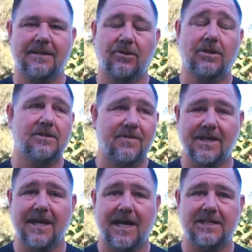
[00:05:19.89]
Lots of
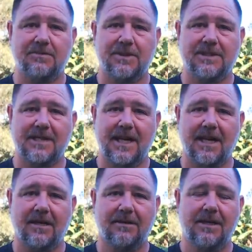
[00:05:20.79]
engagements
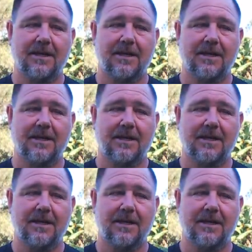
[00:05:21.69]
now,